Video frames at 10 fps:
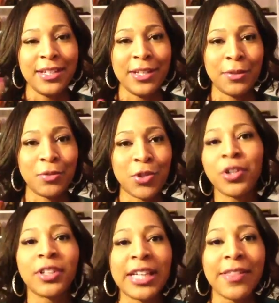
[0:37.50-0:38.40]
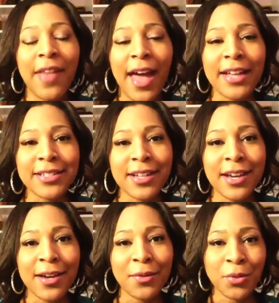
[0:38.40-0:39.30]
journaling
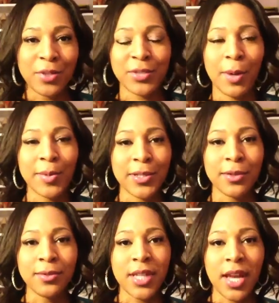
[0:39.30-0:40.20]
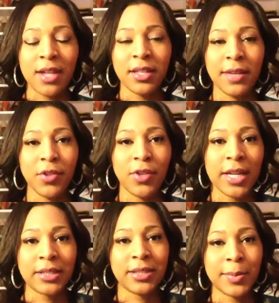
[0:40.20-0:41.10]
that through these webisodes and giving you
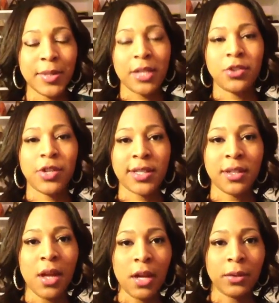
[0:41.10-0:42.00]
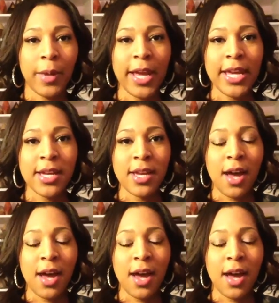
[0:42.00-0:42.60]
guys tips and tricks along the way